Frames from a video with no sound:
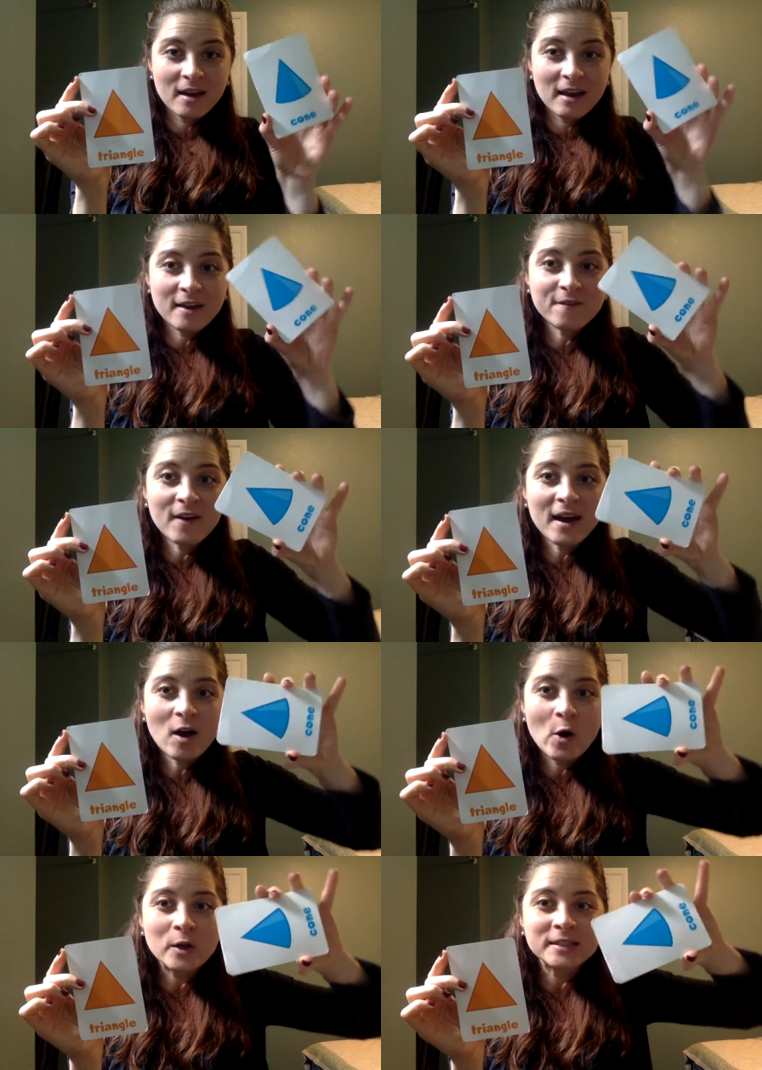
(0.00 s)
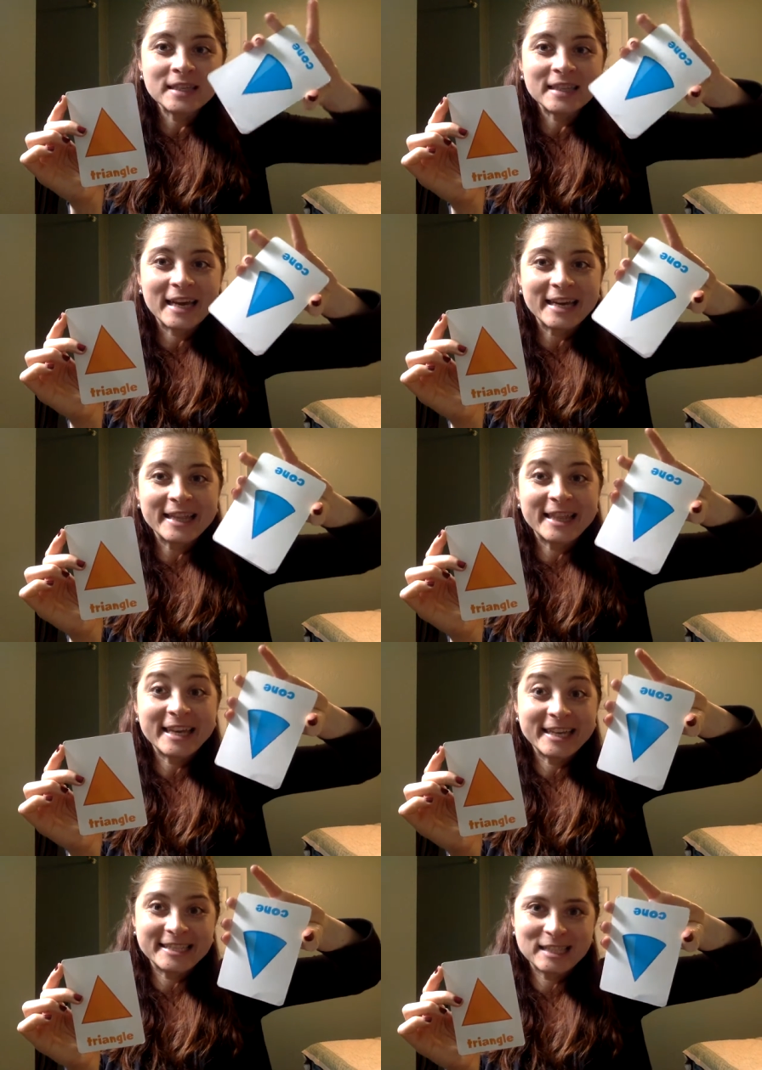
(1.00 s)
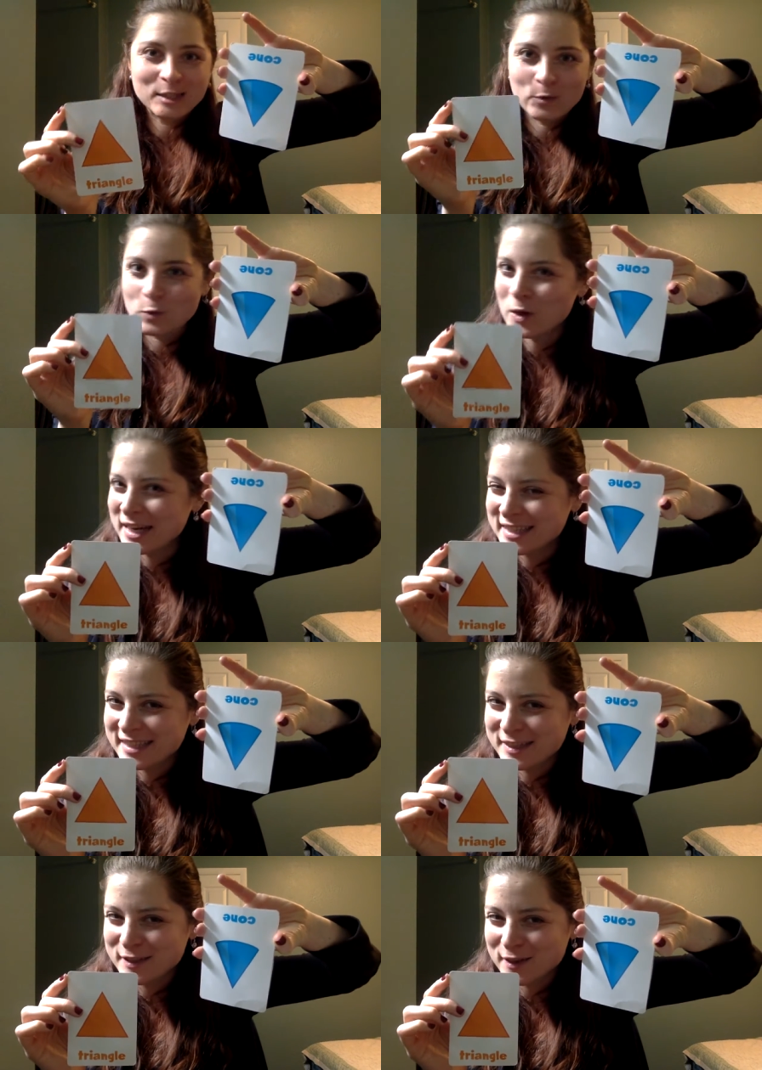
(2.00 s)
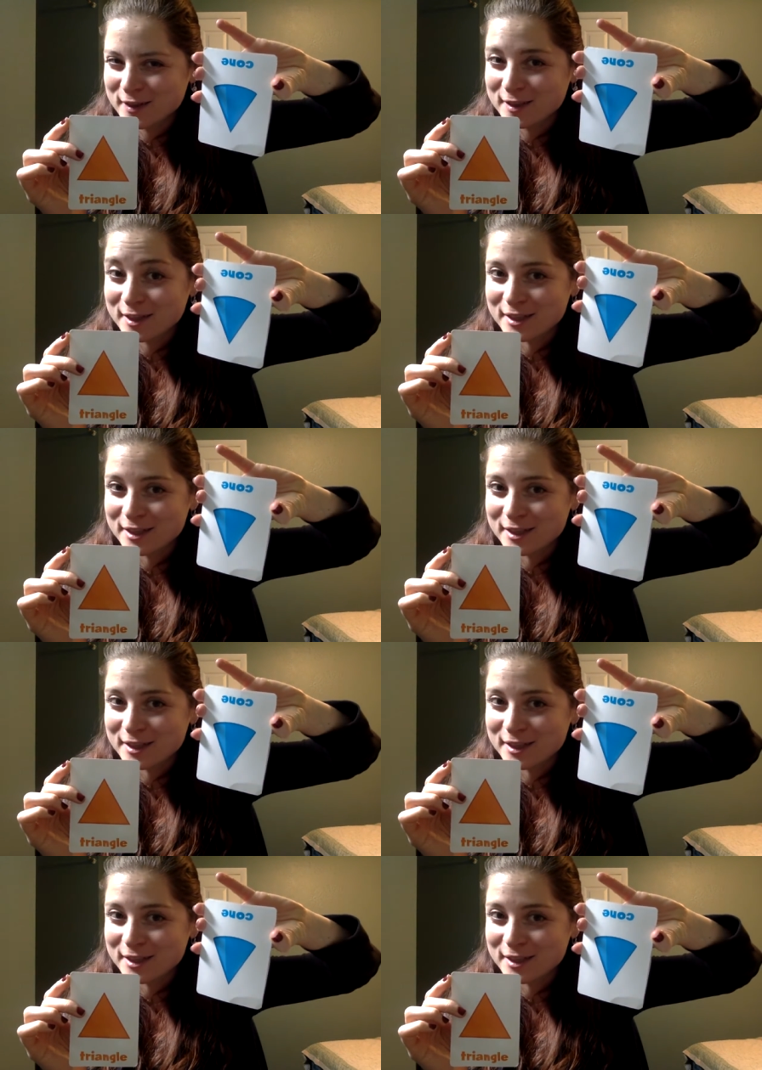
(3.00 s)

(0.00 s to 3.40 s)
If I hold it like this, what does it start to